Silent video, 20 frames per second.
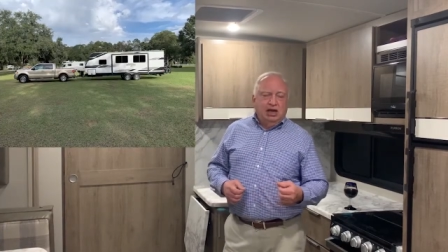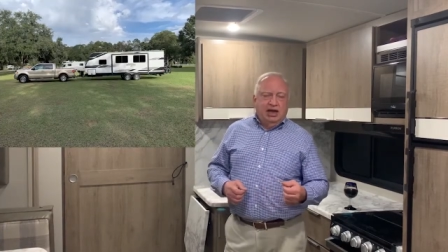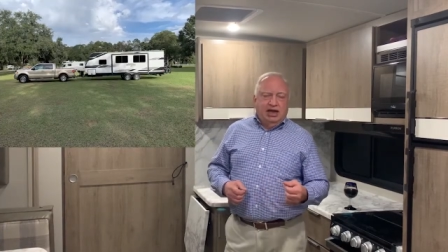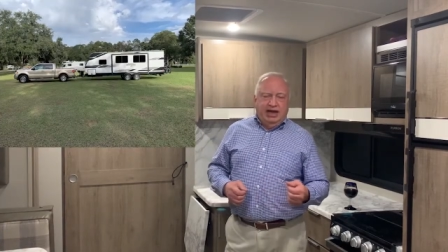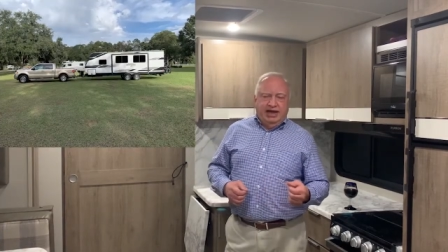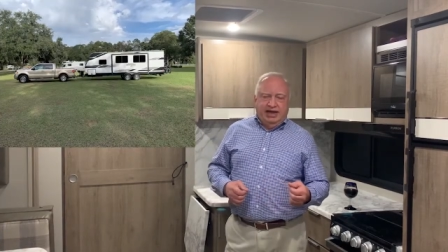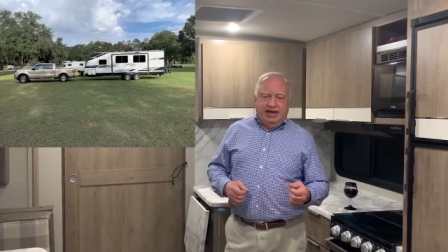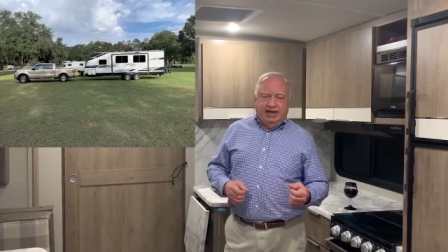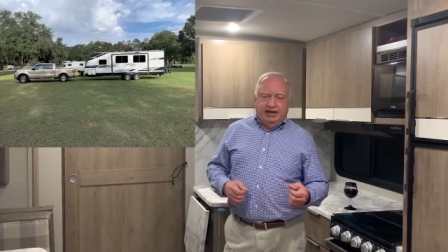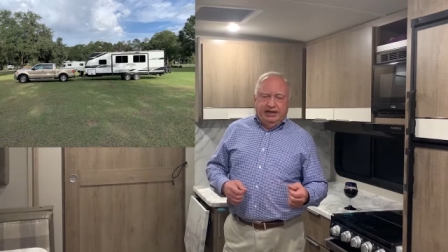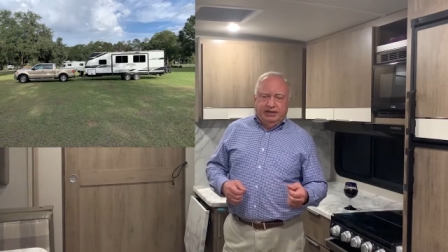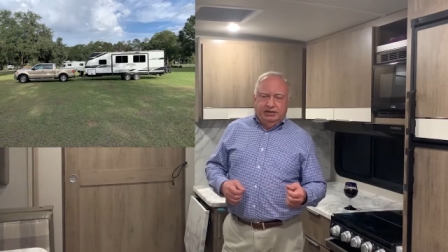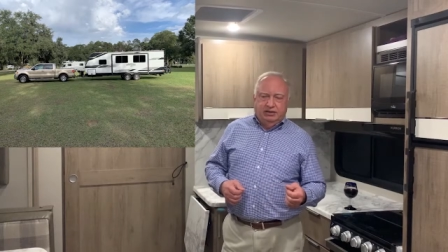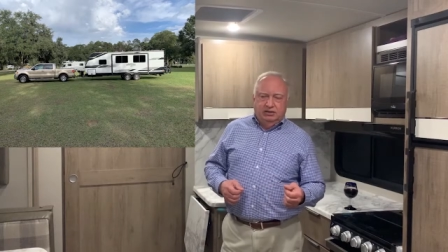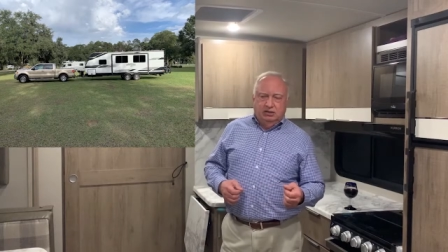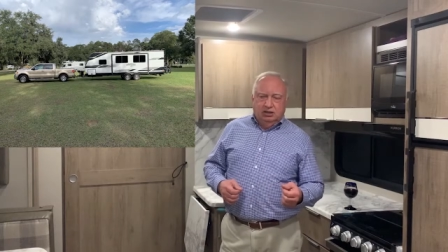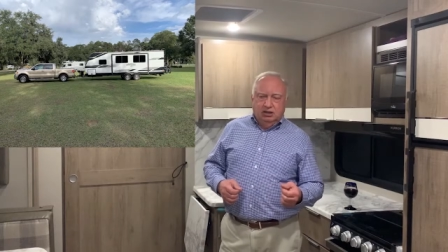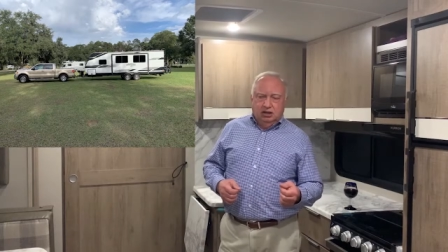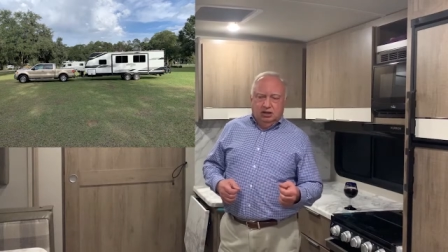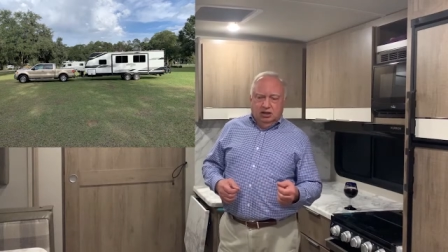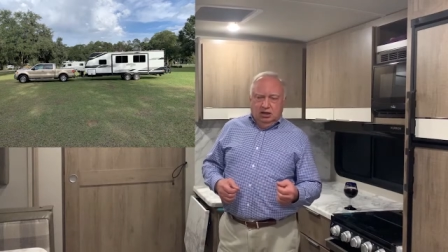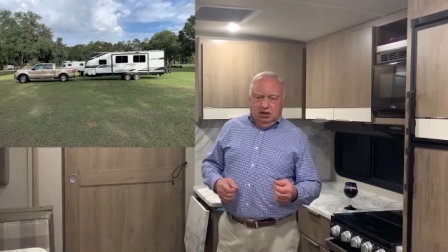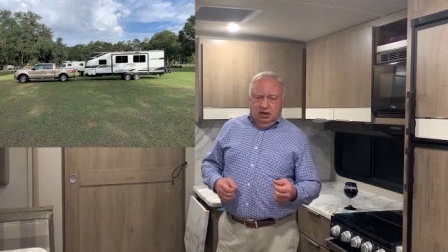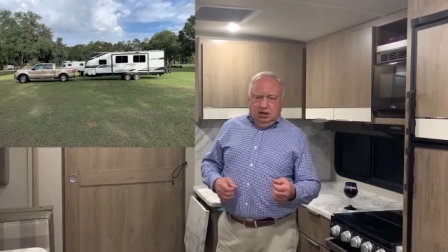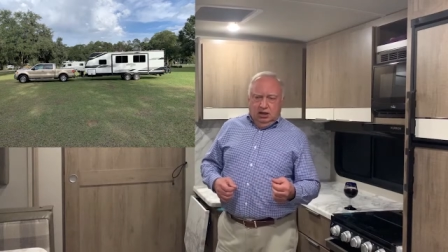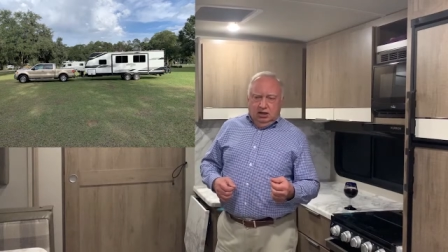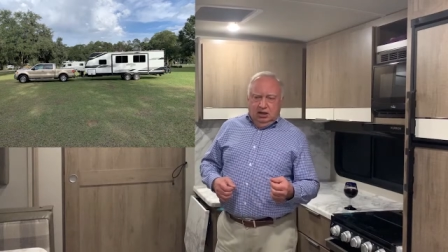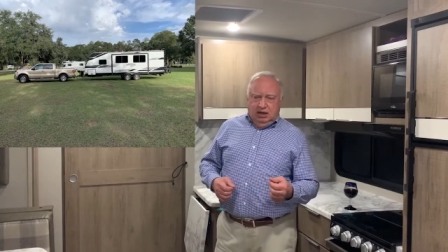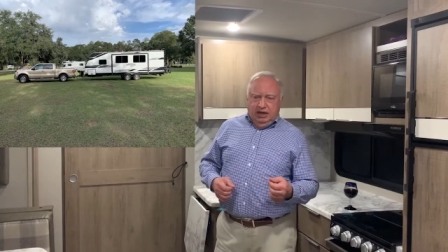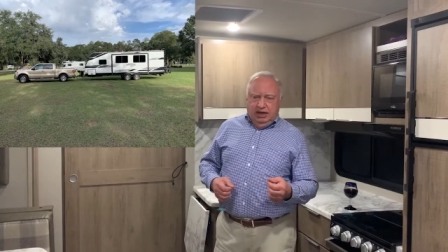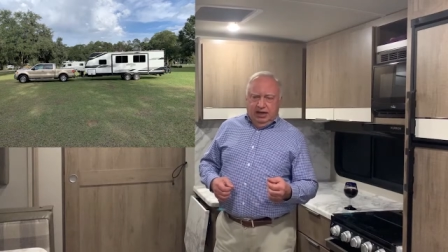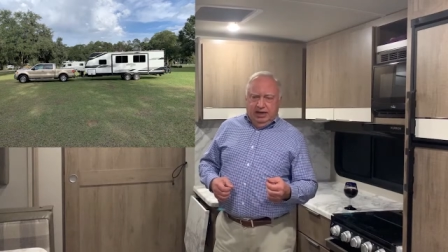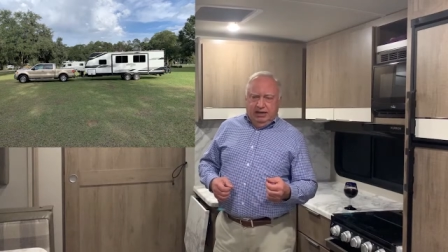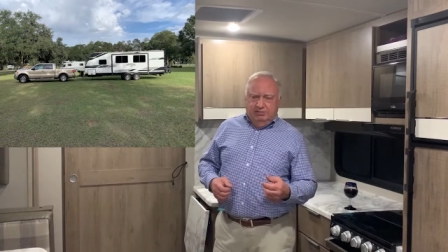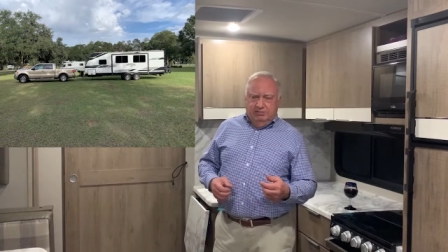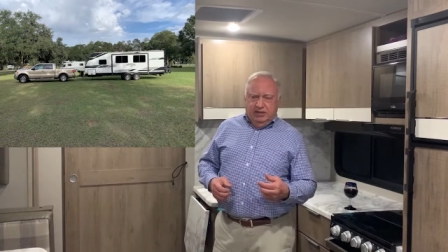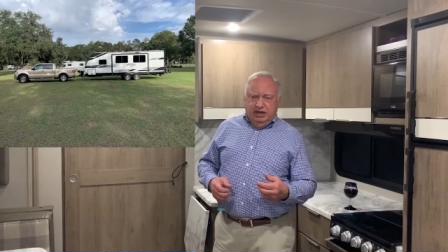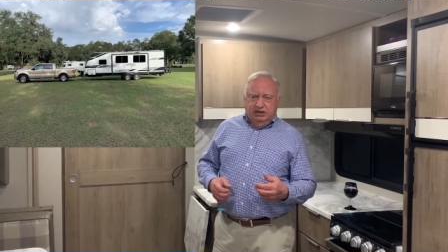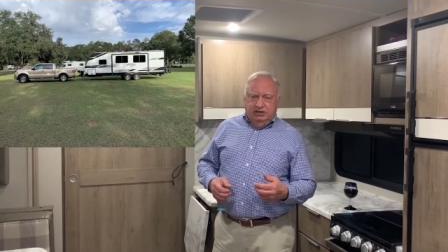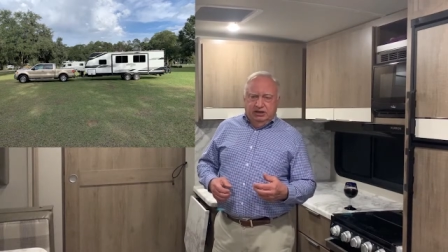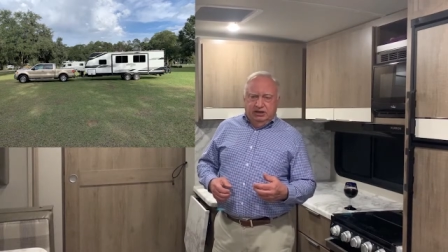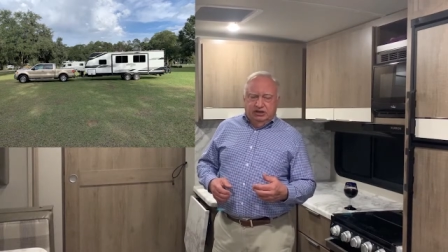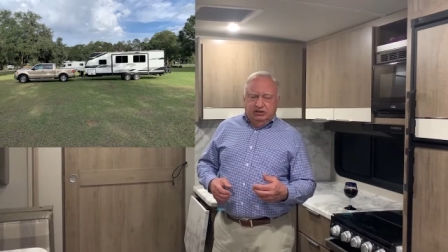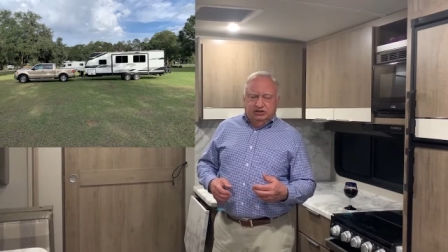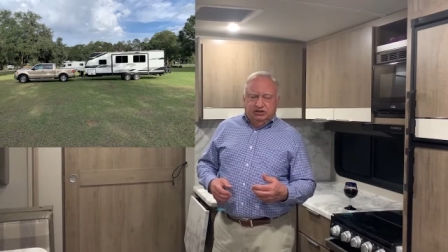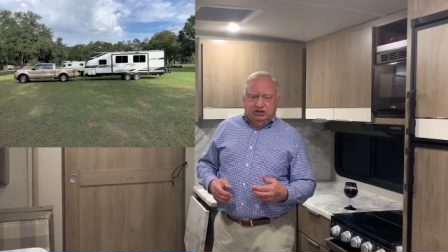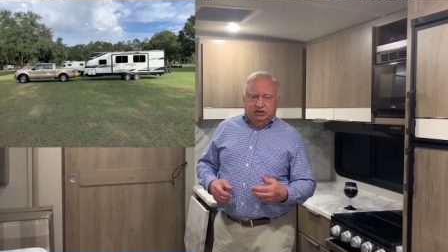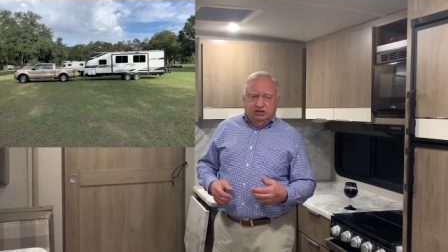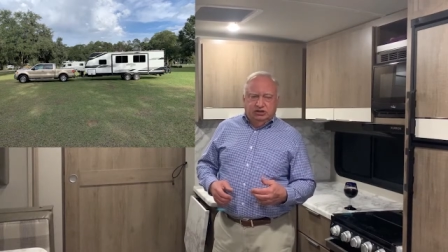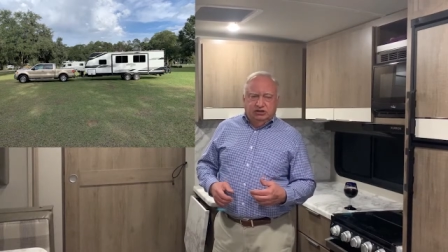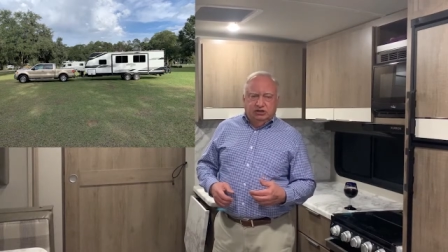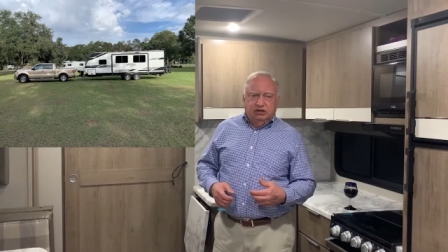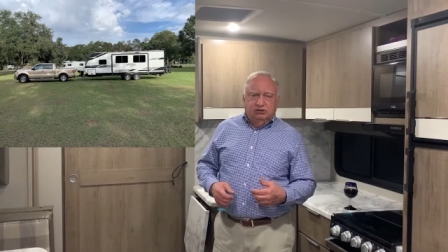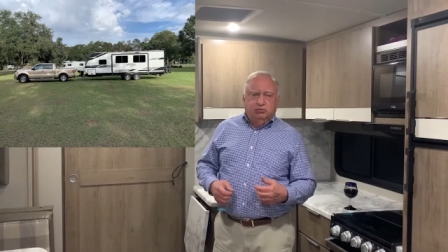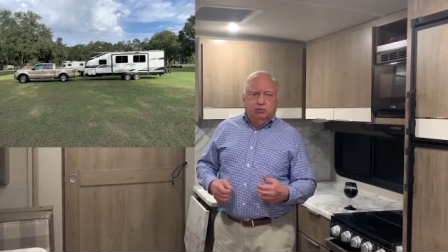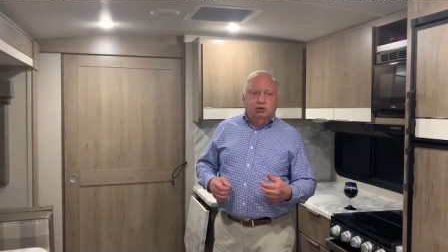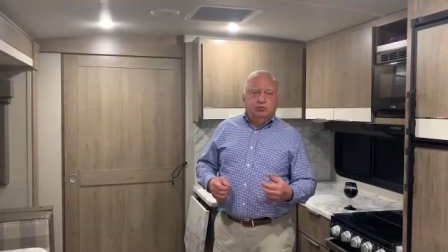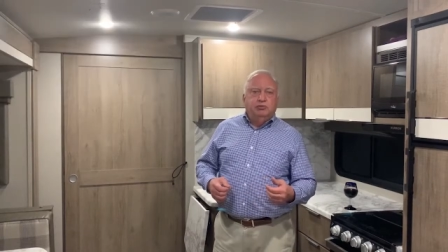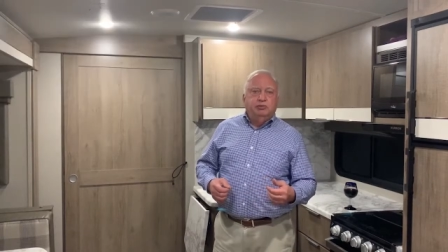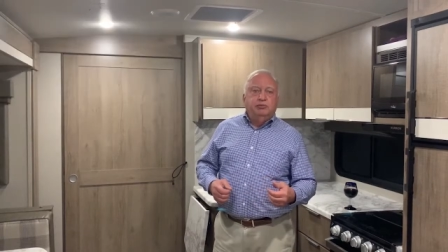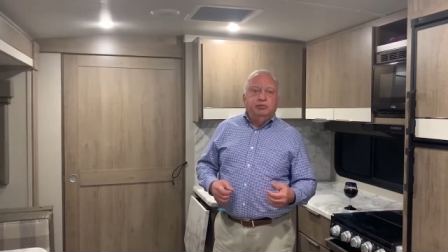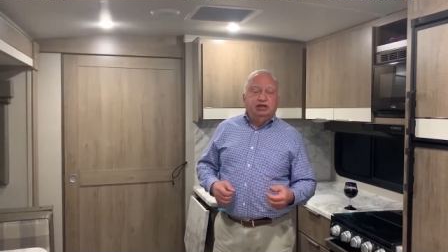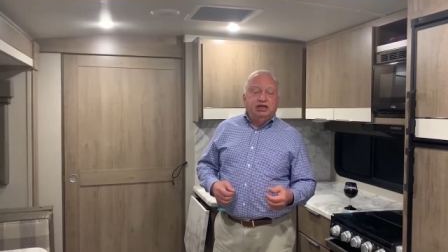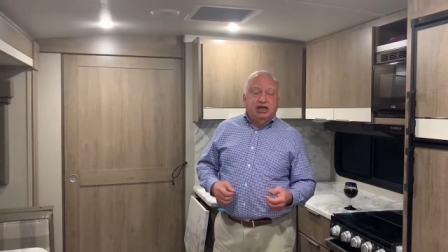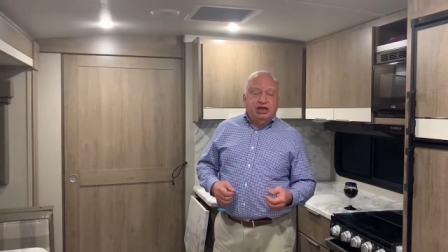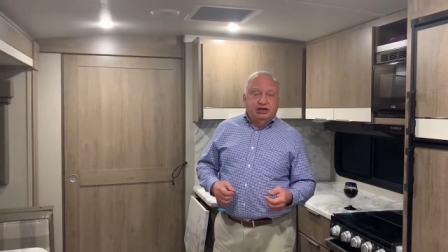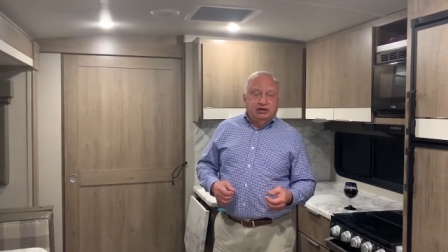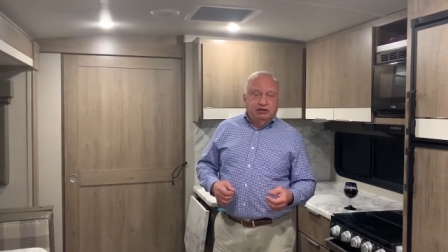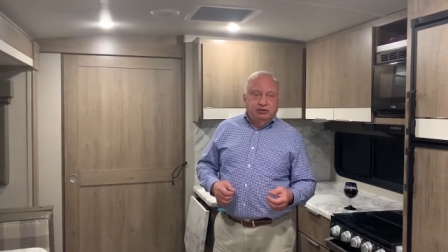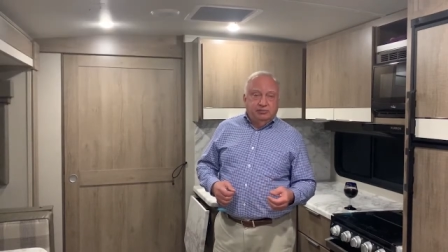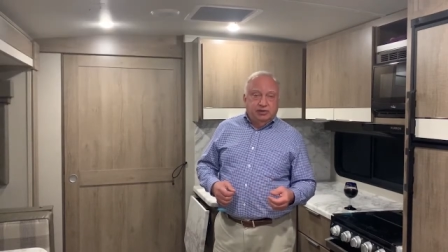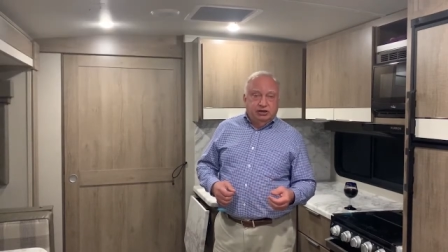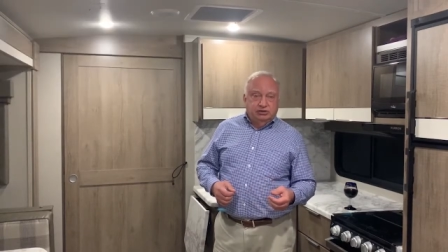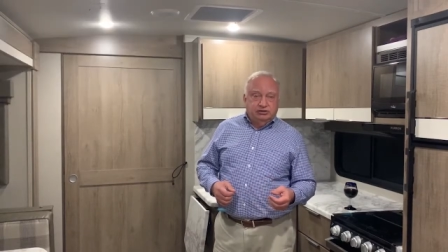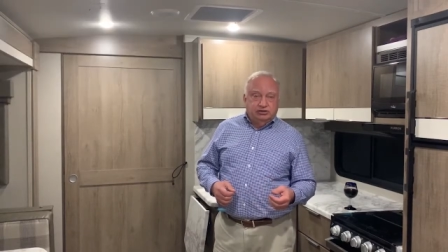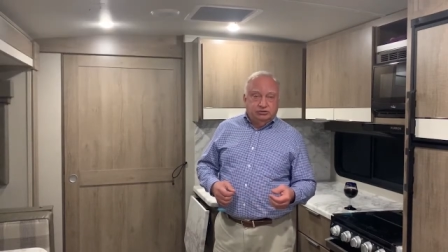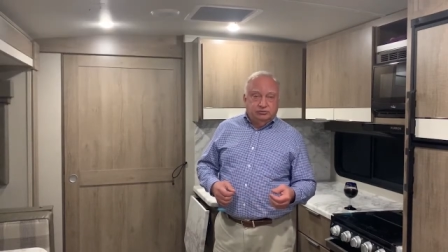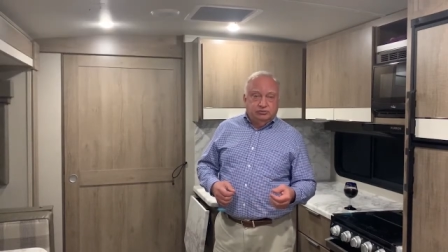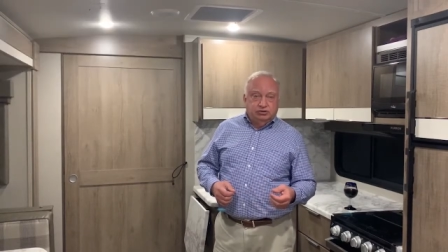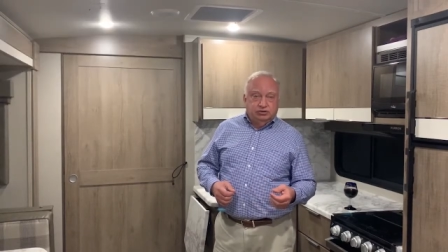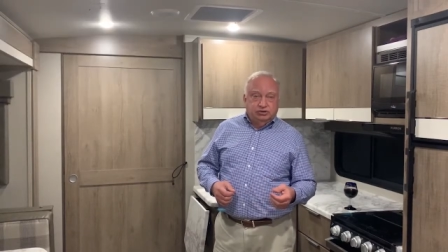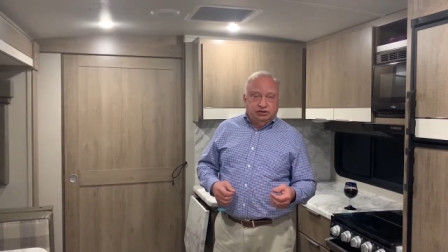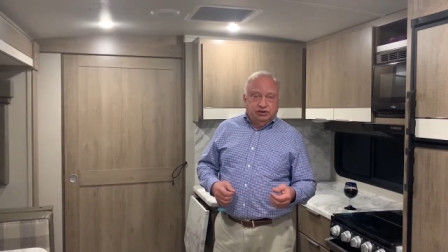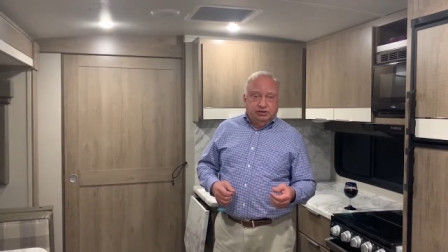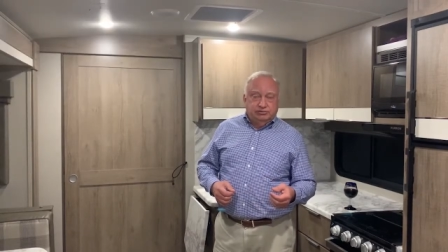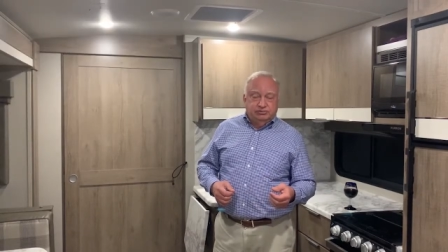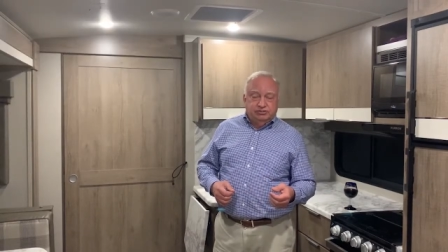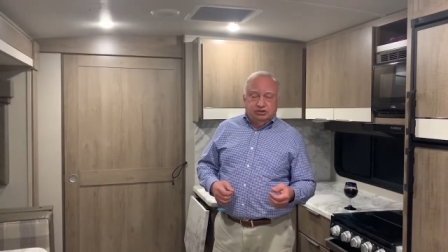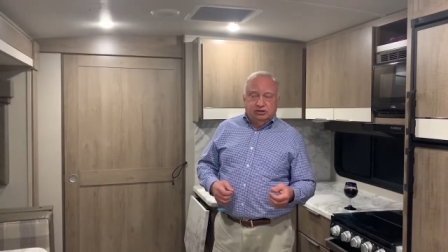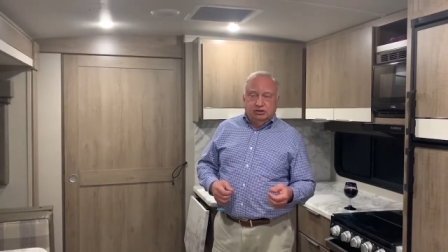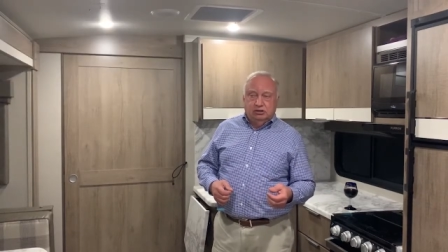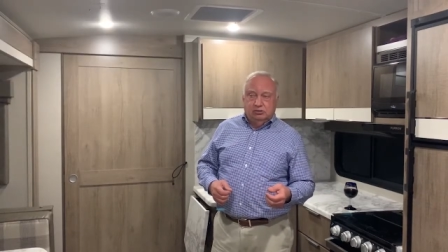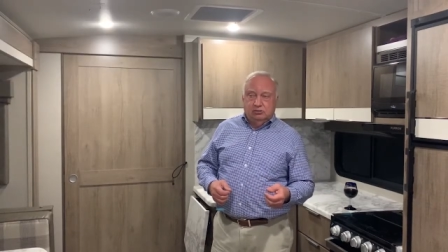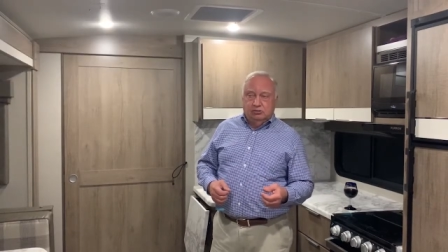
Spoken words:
and had made the decision that we would begin to make some trips.